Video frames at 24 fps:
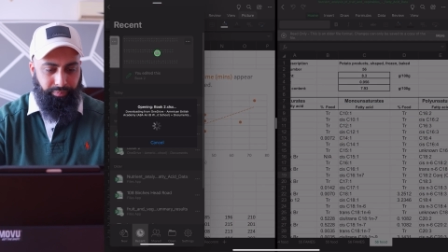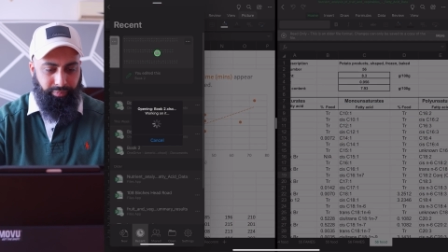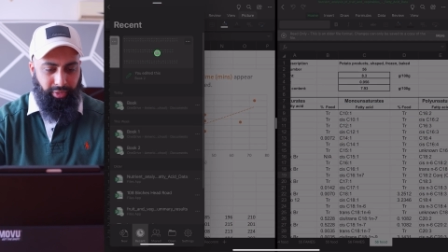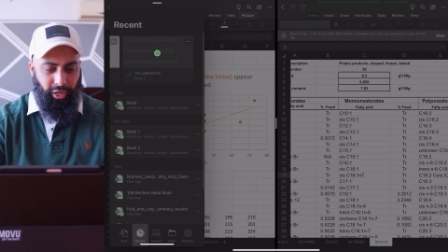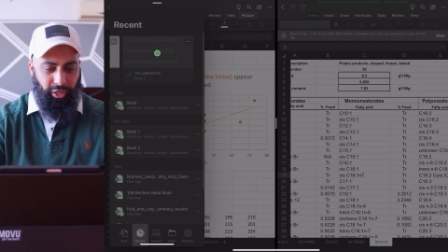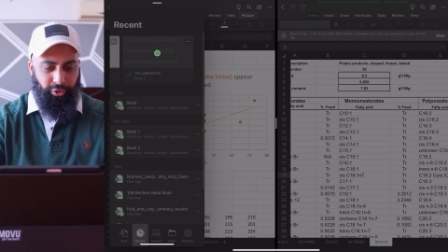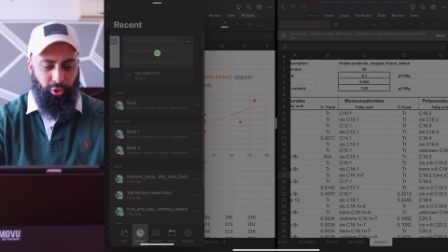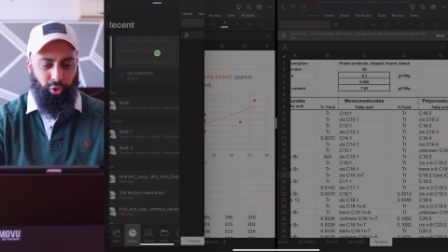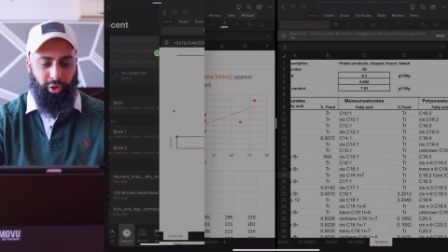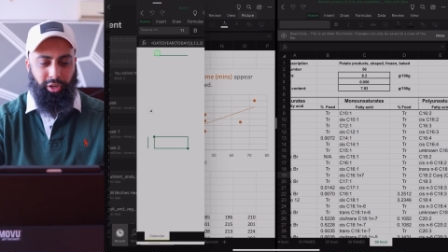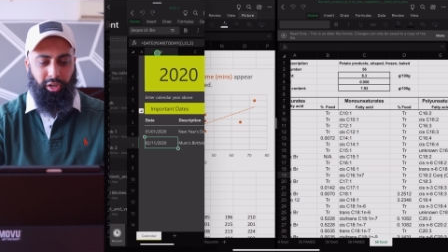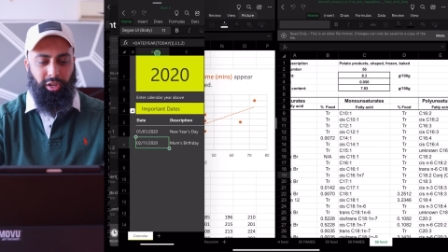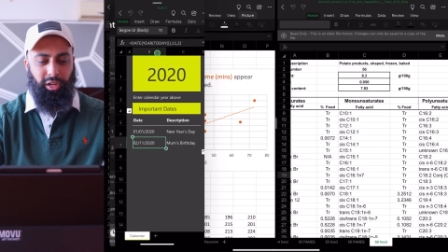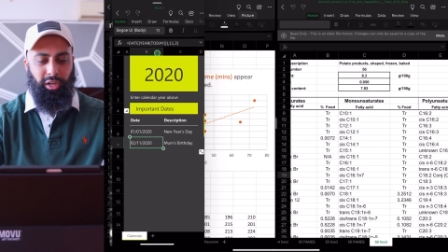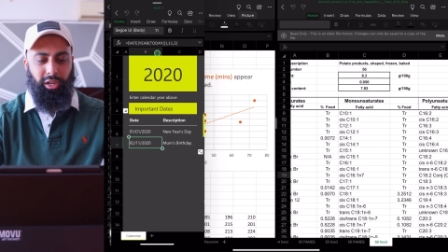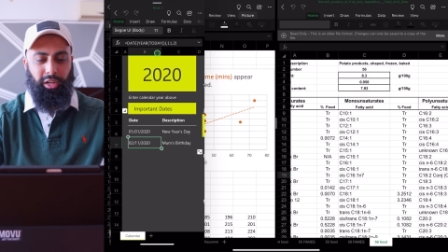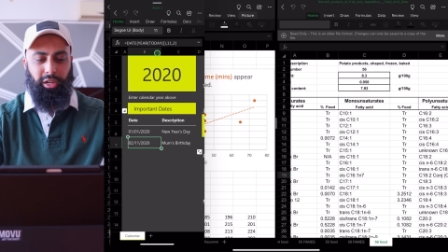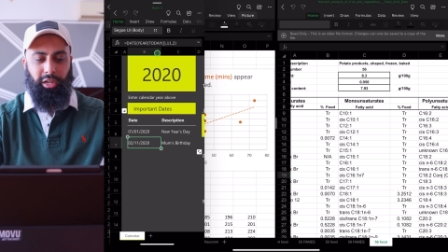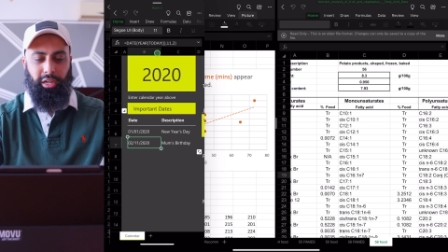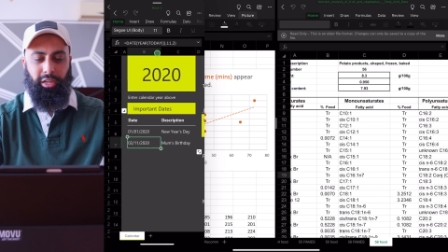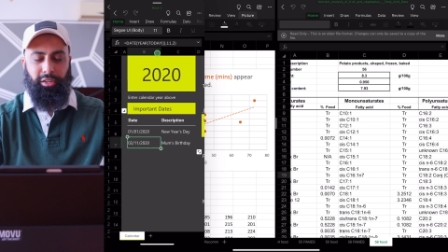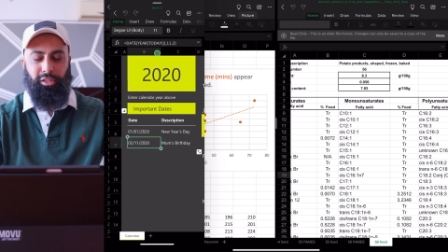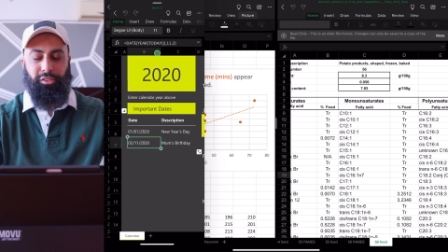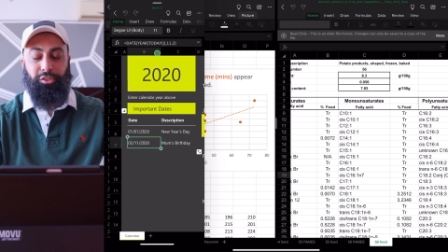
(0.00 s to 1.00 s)
Uh, not
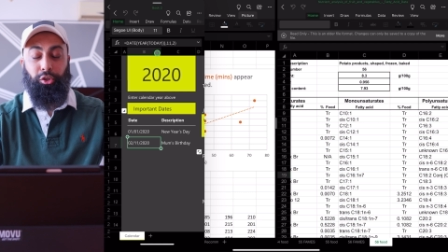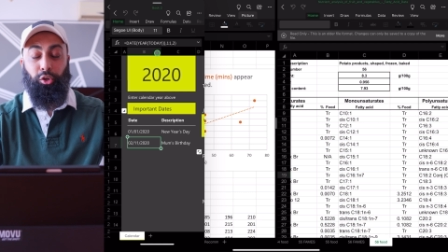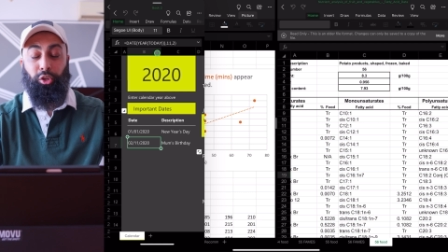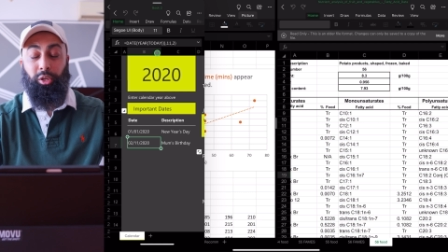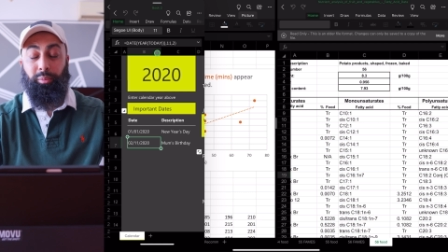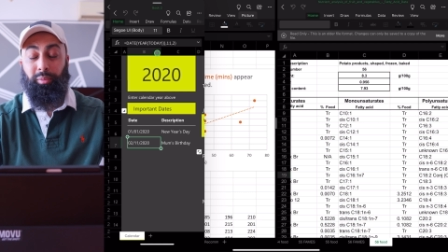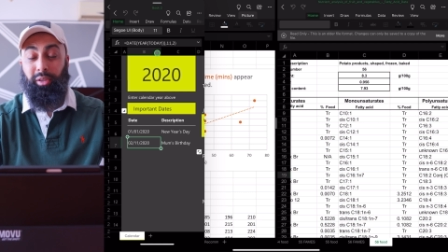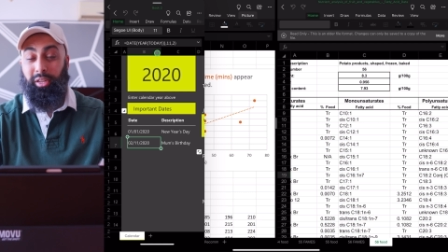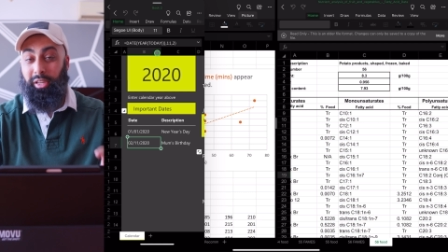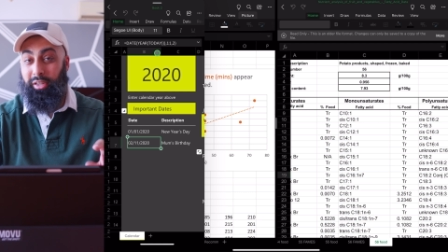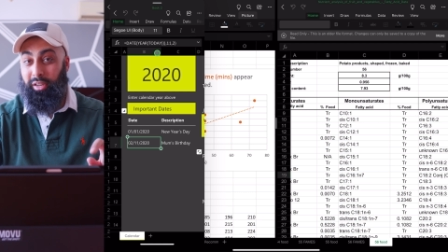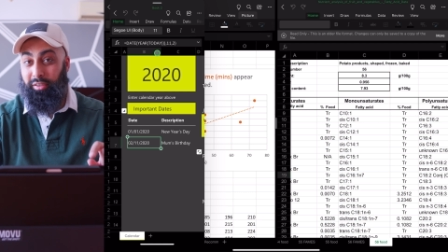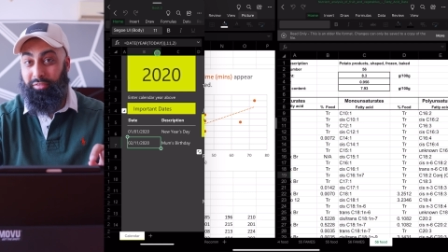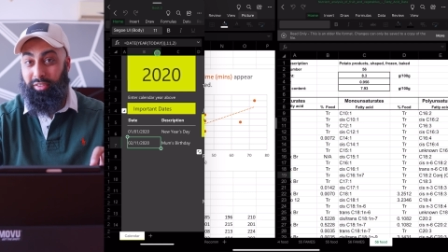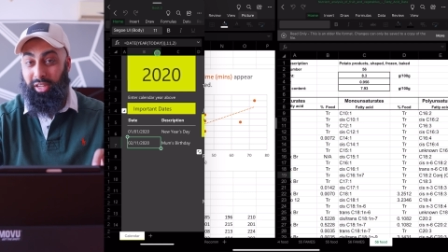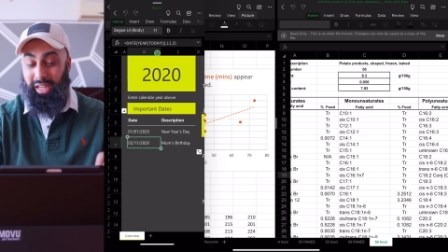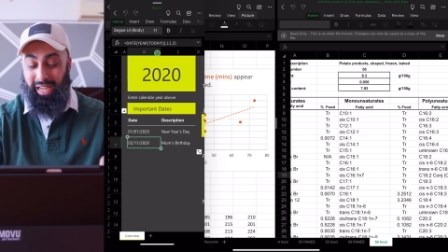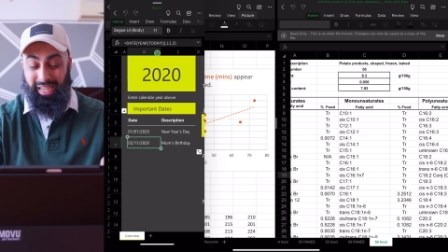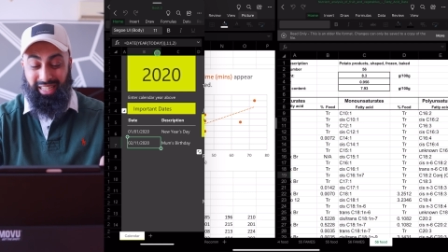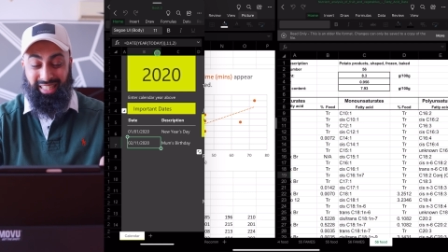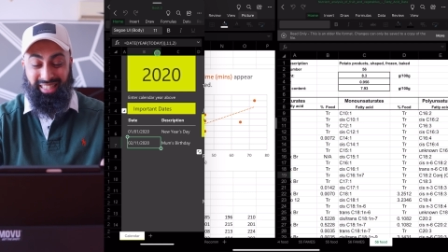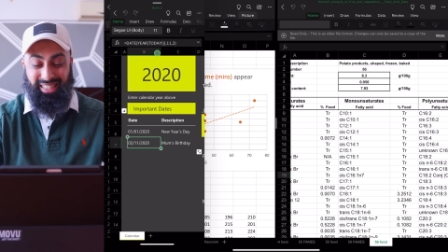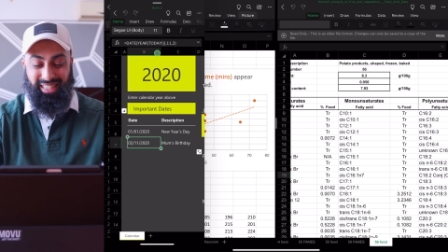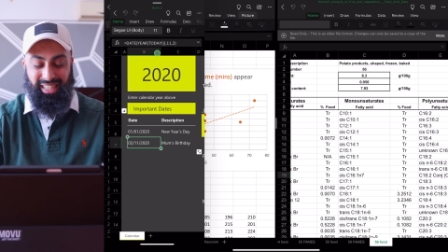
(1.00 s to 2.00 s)
uh, a document, another
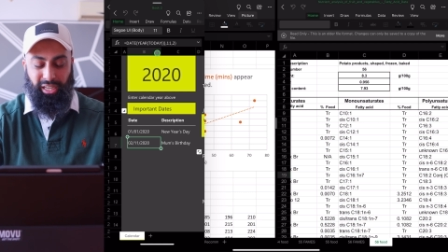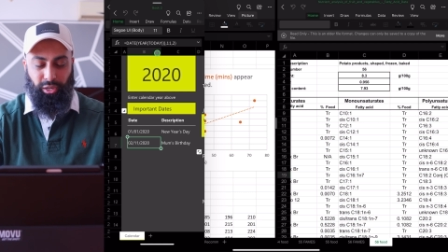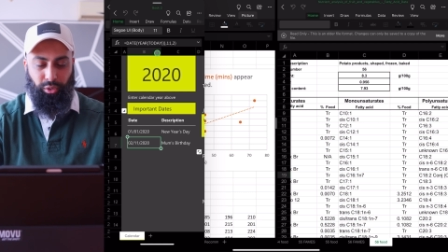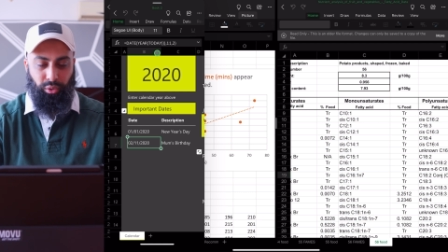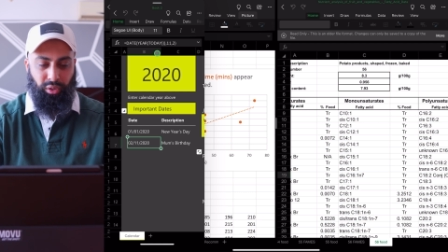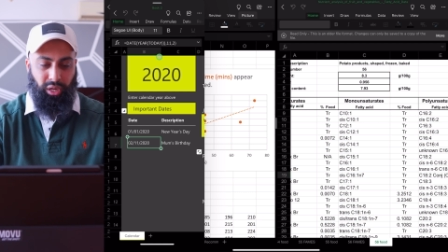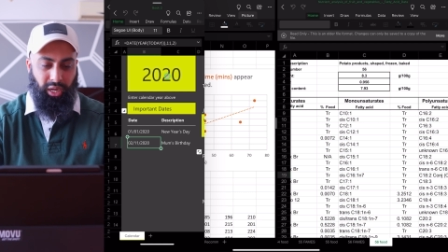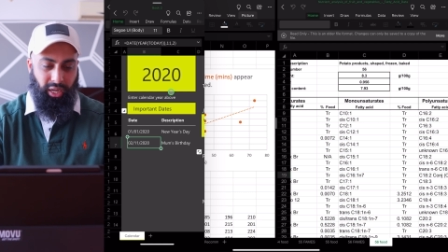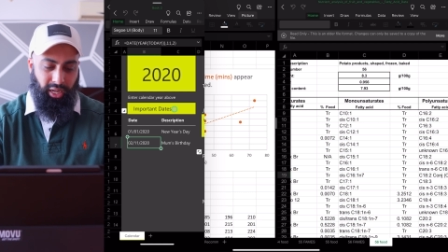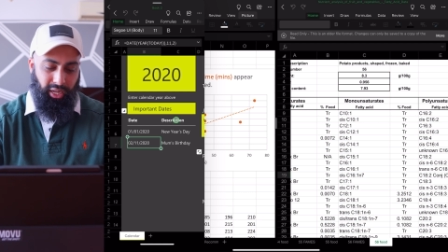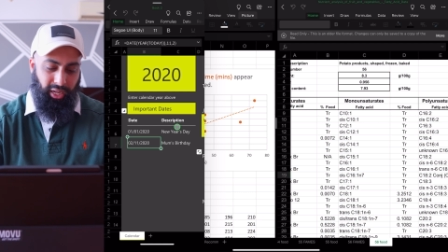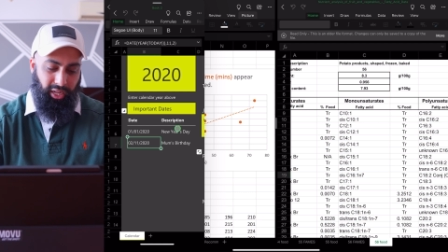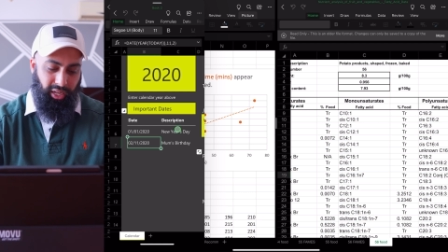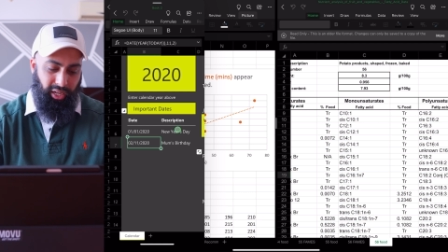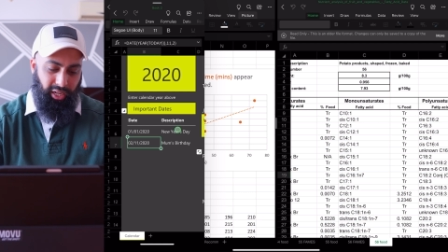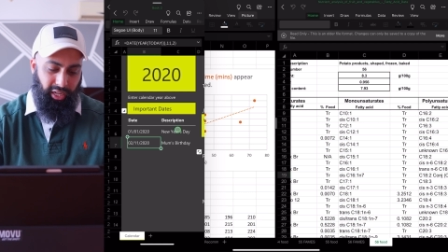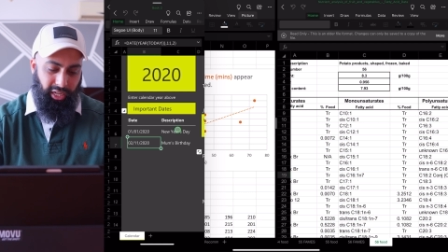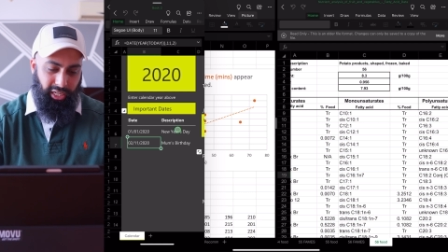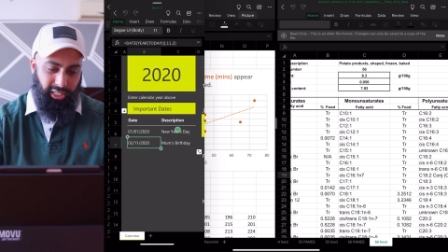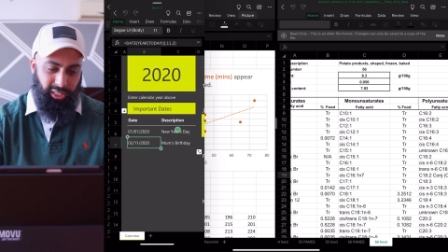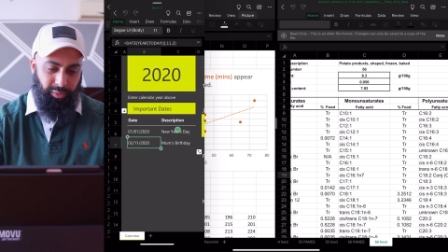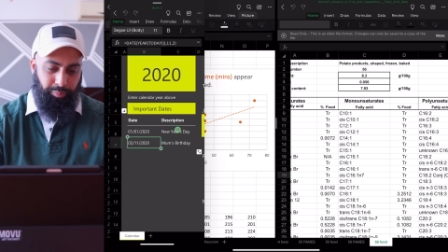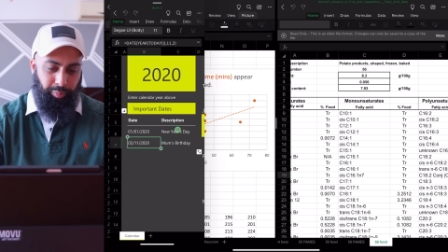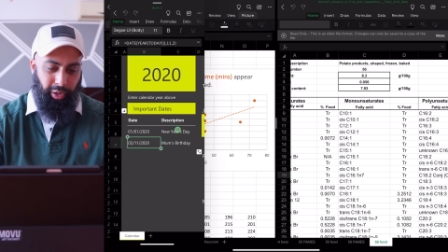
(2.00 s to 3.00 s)
Excel
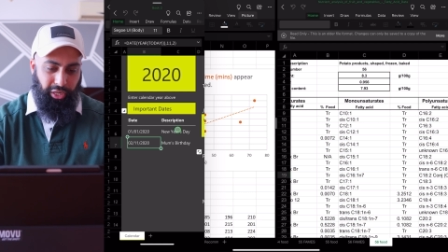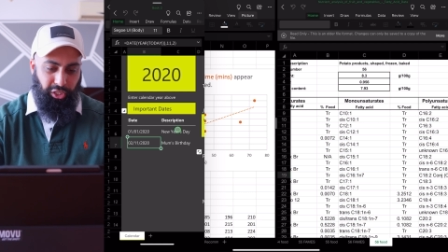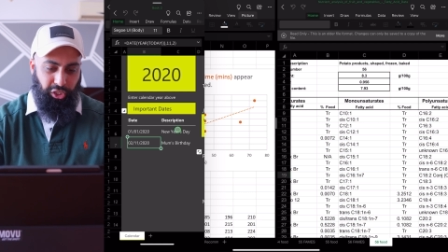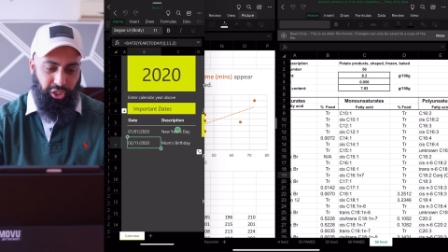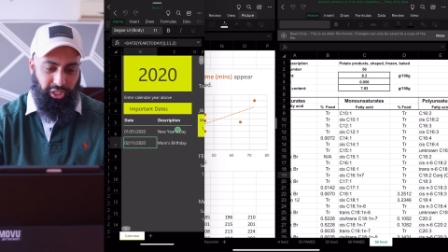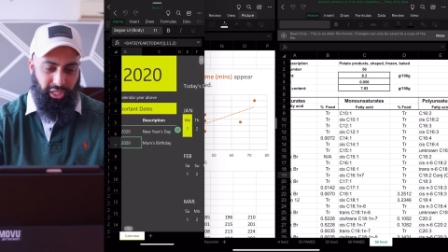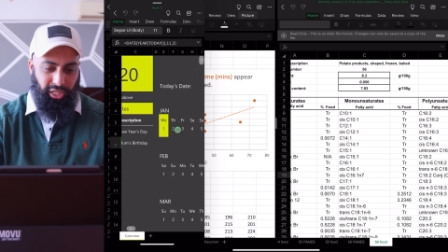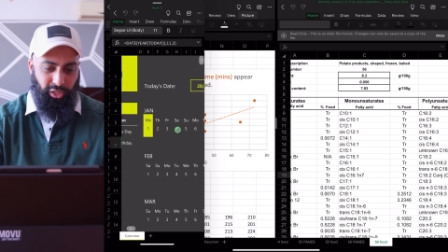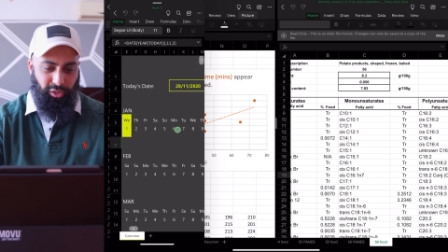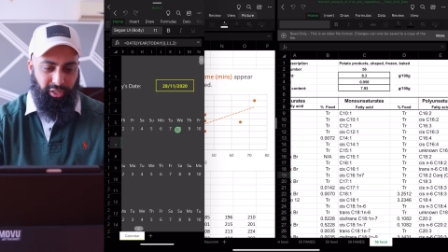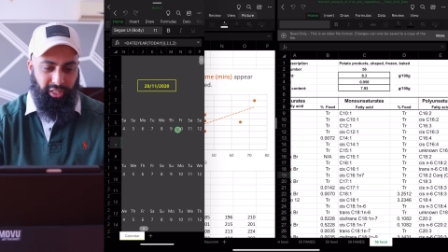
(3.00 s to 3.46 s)
spreadsheet here.